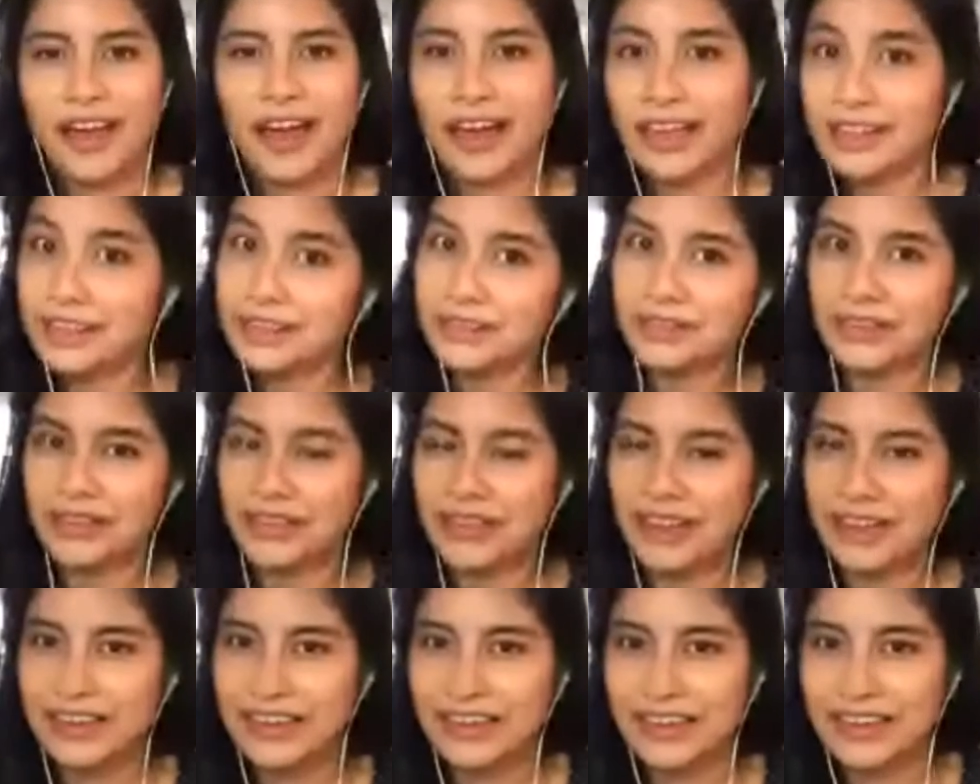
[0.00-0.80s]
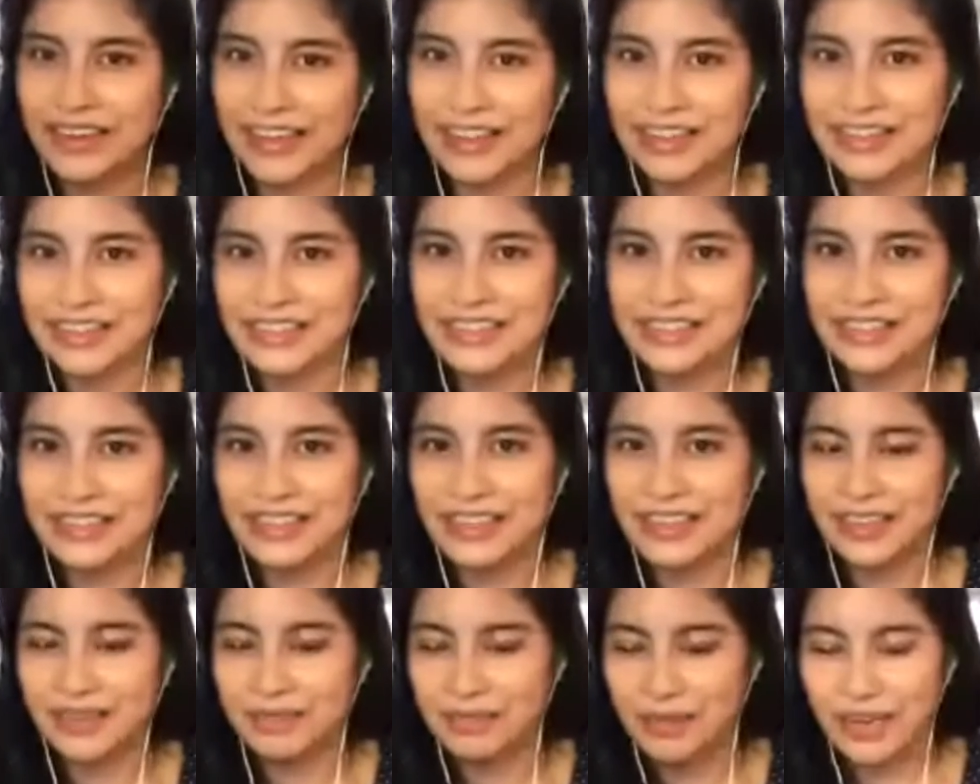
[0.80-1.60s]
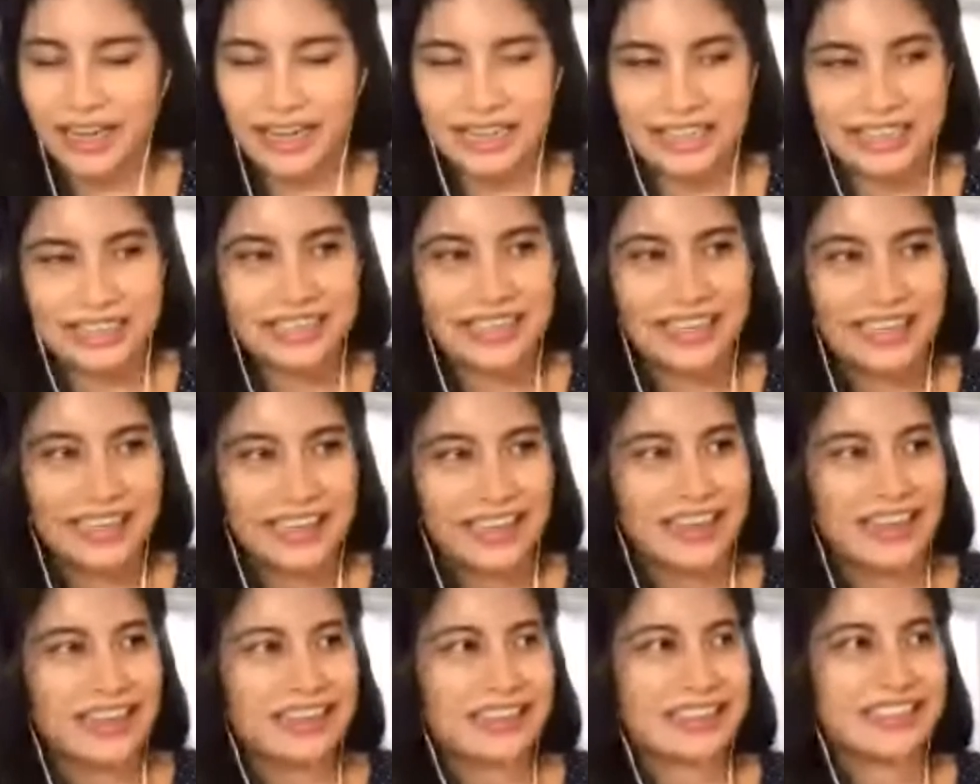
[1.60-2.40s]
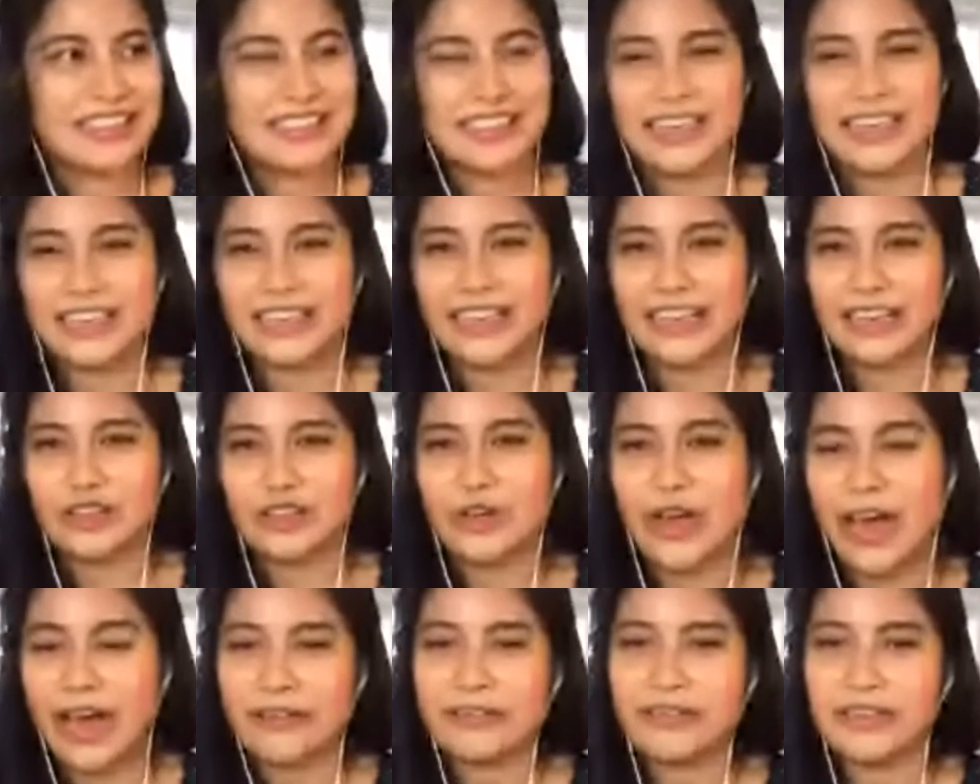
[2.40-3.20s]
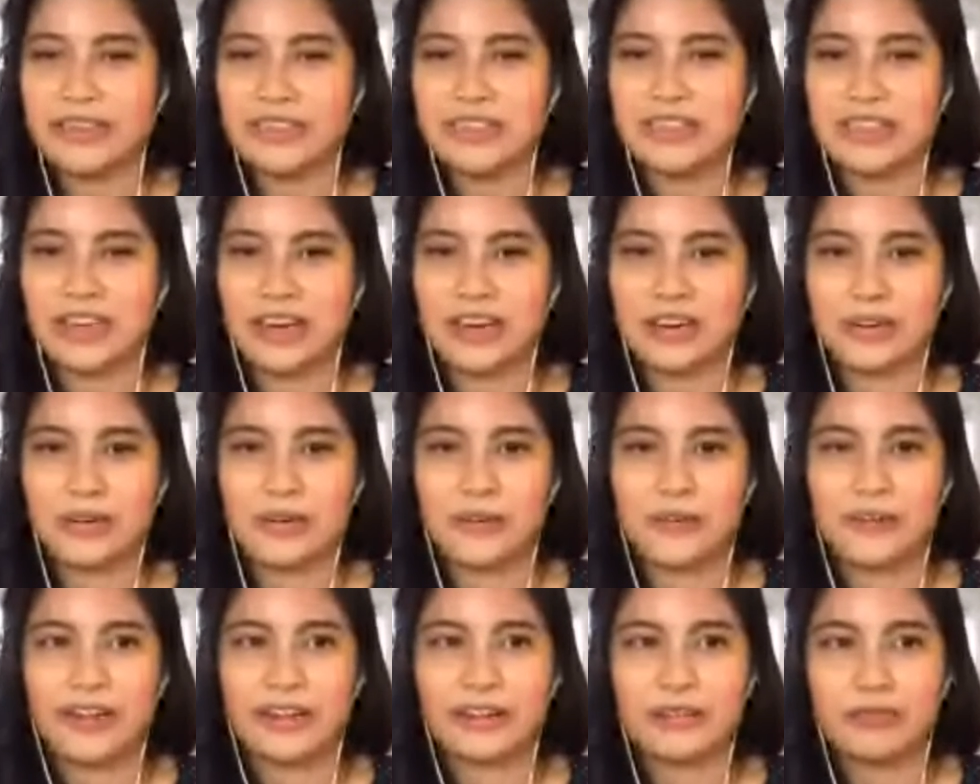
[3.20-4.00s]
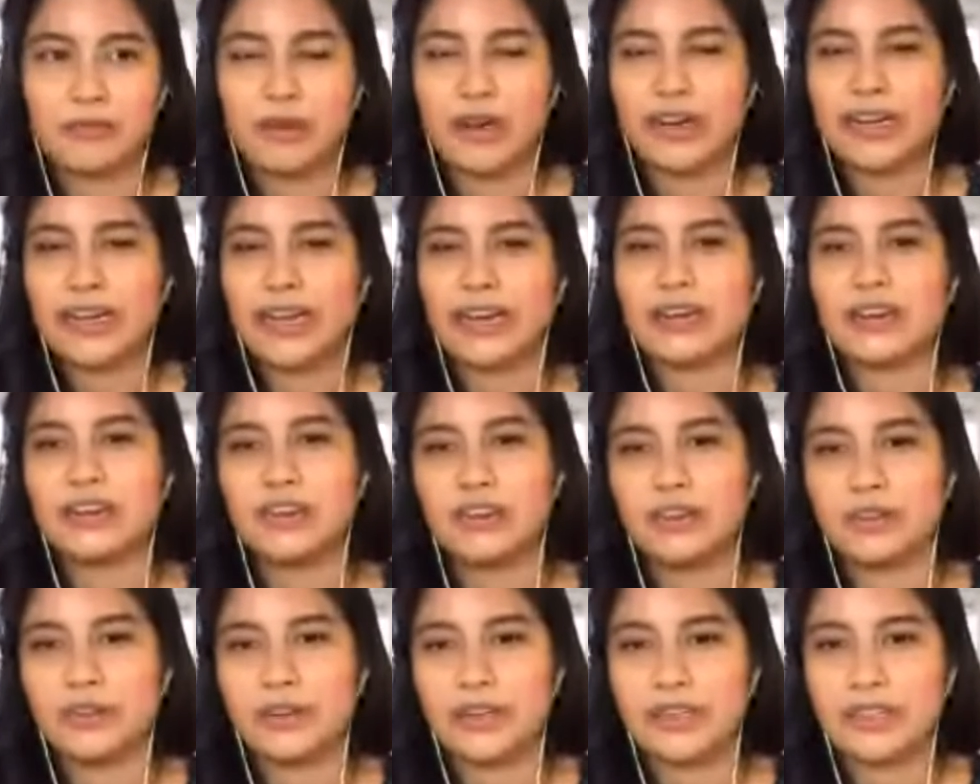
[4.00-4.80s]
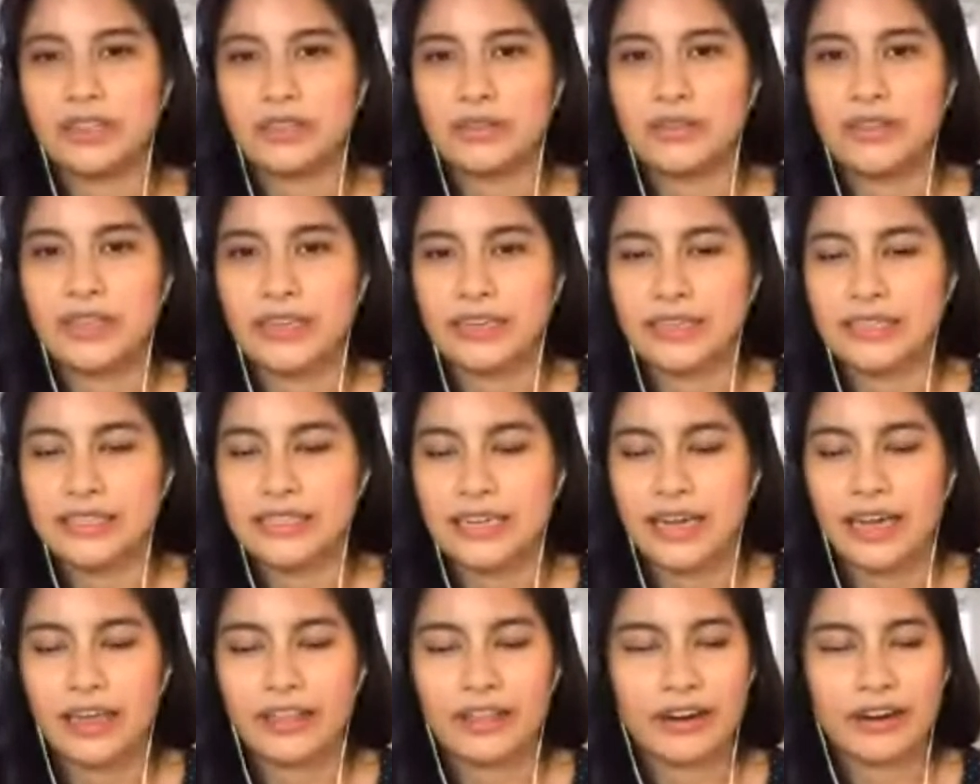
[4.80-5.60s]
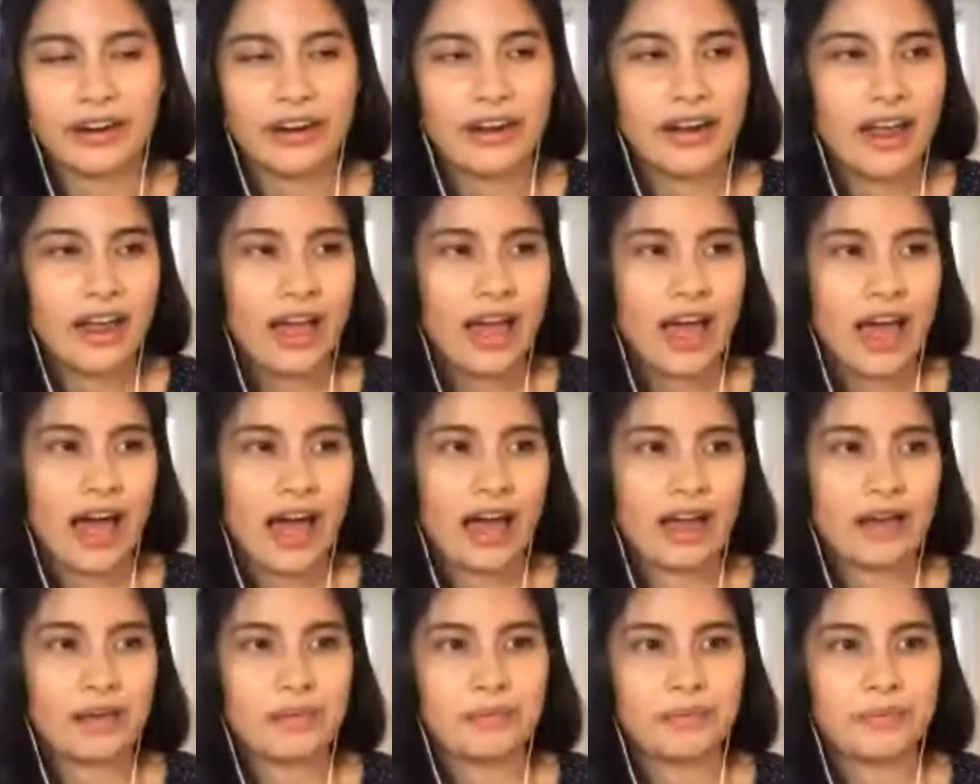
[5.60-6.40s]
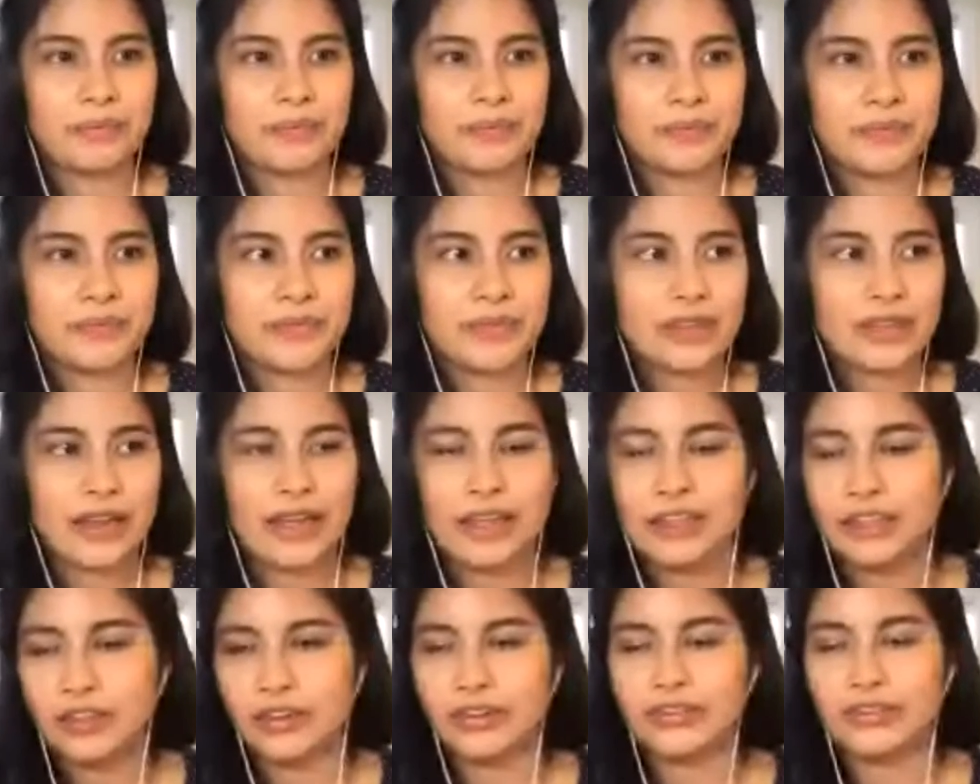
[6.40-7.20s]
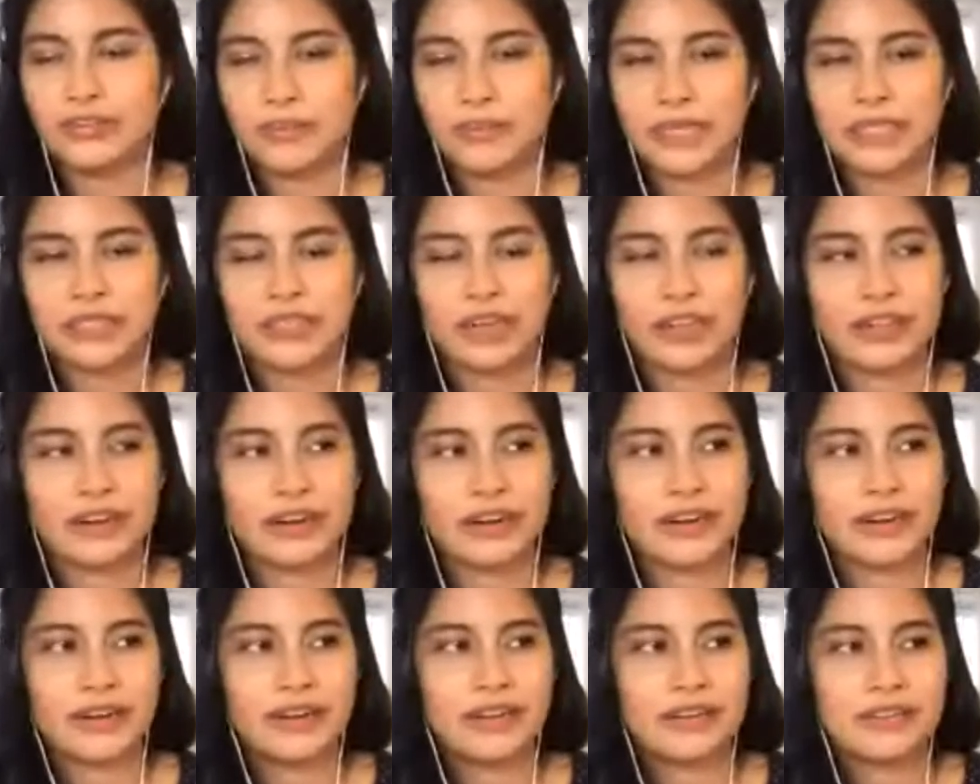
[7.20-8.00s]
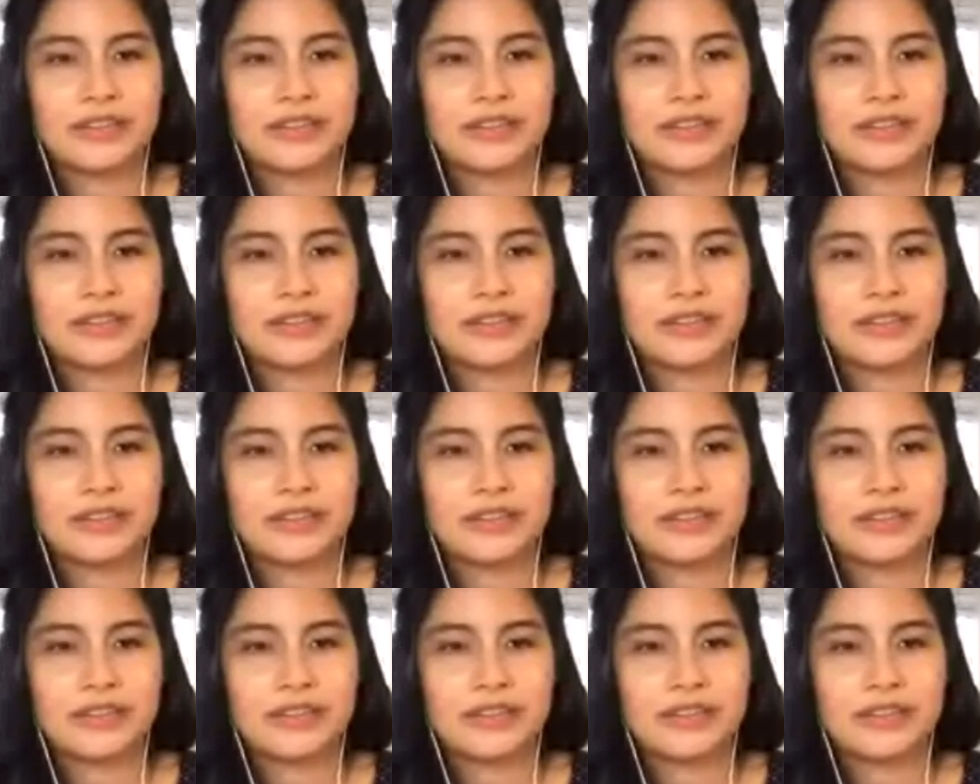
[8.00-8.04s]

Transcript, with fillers: Uh, sort of like Galaxy and BOSC, just seeing that you have this shared goal and what can you do to do things together um, and learn from each other.